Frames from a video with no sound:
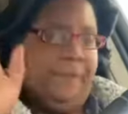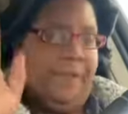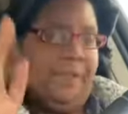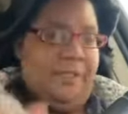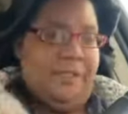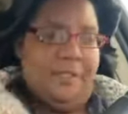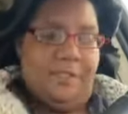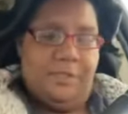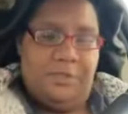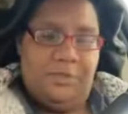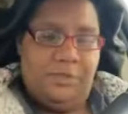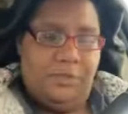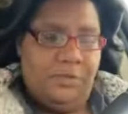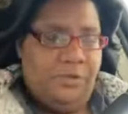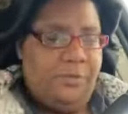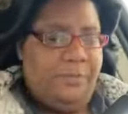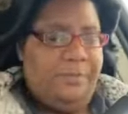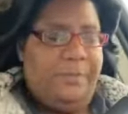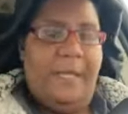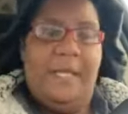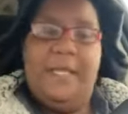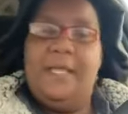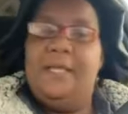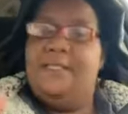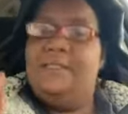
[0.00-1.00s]
the
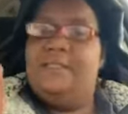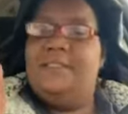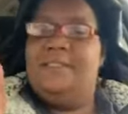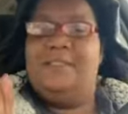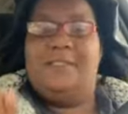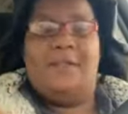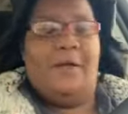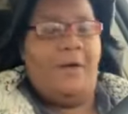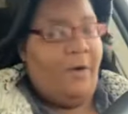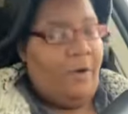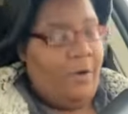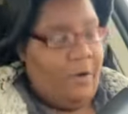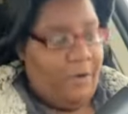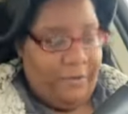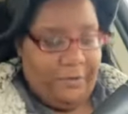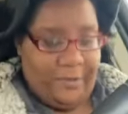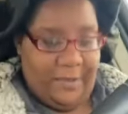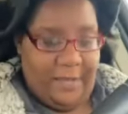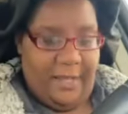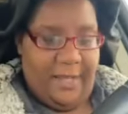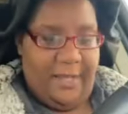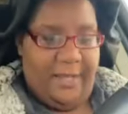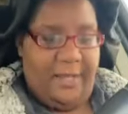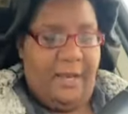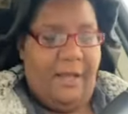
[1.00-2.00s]
toothpaste, and all
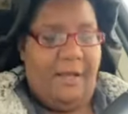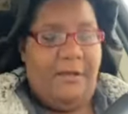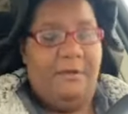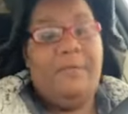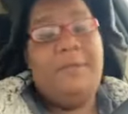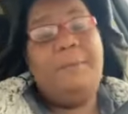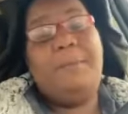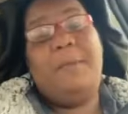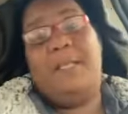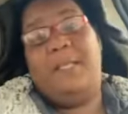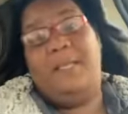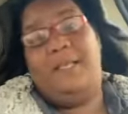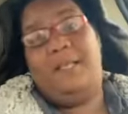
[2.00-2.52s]
that. I only paid